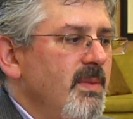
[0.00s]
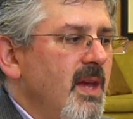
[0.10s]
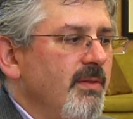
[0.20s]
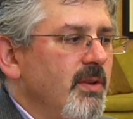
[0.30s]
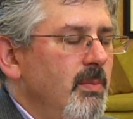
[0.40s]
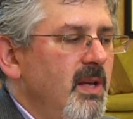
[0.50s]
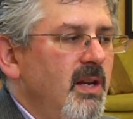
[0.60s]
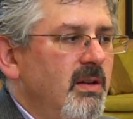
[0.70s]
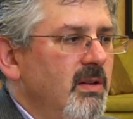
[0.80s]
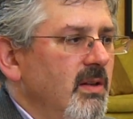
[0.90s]
have
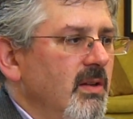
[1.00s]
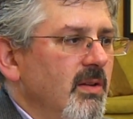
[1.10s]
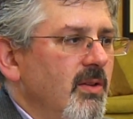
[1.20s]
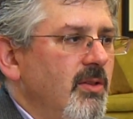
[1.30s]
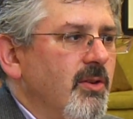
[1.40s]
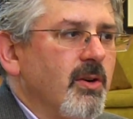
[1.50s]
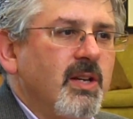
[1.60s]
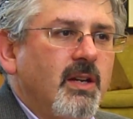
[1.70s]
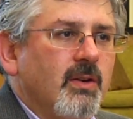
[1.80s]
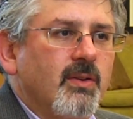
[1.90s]
committed
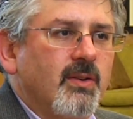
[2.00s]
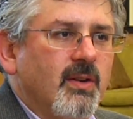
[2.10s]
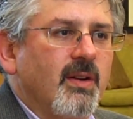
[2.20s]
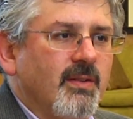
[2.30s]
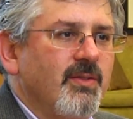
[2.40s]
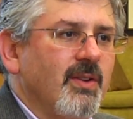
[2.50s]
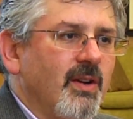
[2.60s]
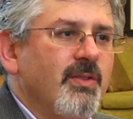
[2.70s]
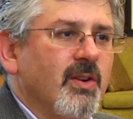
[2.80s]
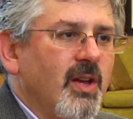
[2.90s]
30 years
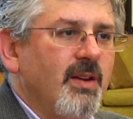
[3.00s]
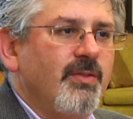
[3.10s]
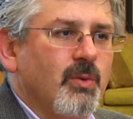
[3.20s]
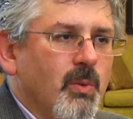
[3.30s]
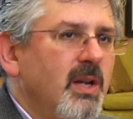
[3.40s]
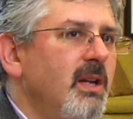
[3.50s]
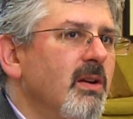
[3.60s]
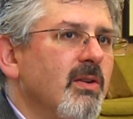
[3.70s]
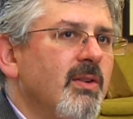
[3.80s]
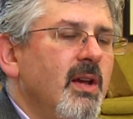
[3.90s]
of their life, 20
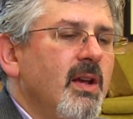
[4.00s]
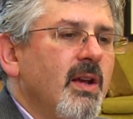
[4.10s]
years,